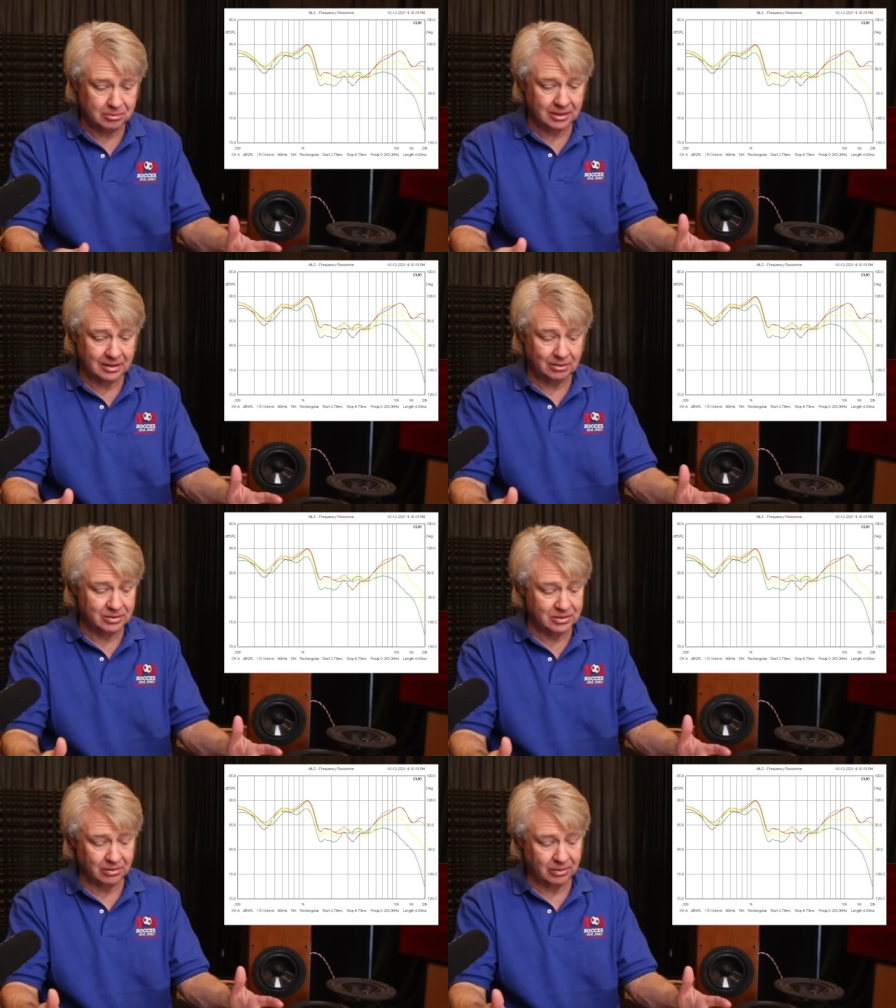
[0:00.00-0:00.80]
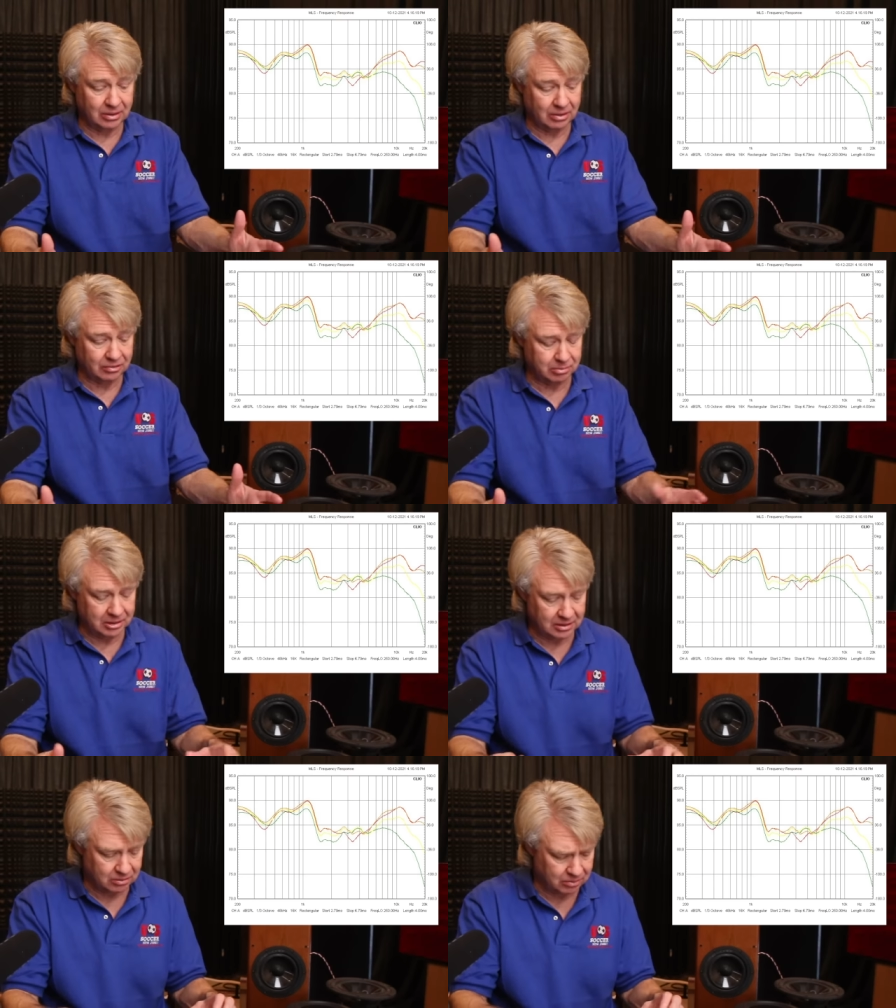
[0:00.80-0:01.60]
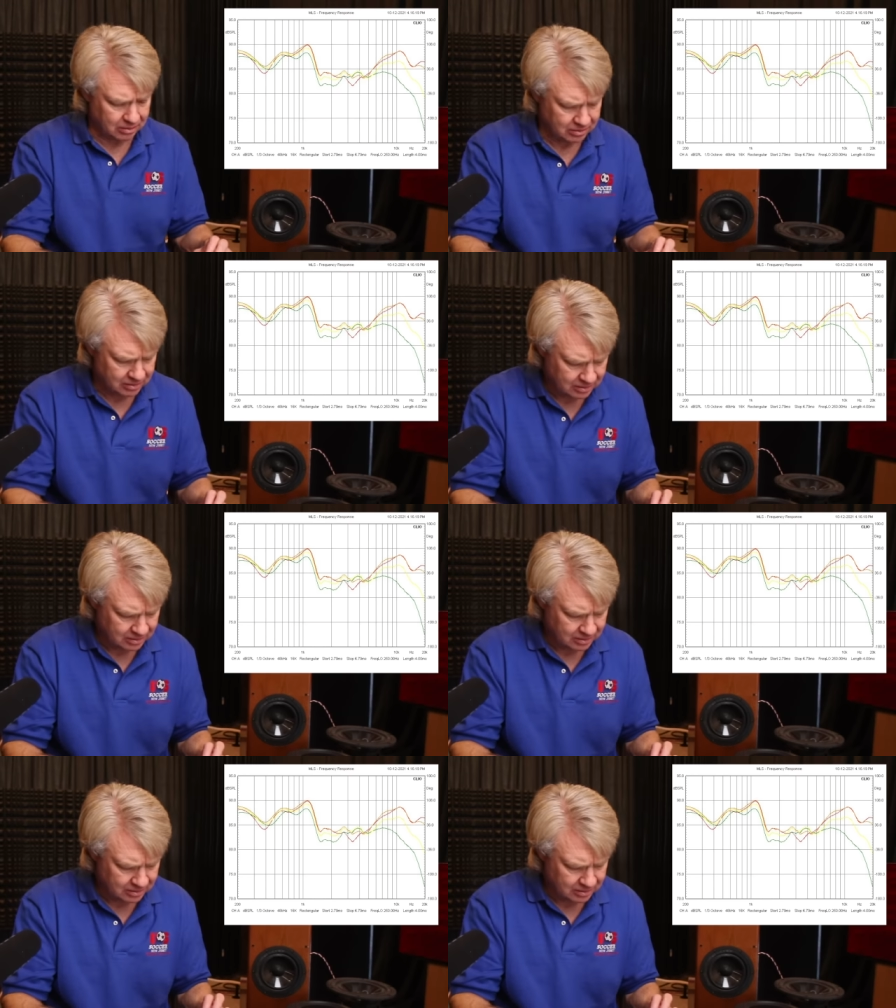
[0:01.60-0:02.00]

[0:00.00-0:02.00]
but it was already rough to begin with.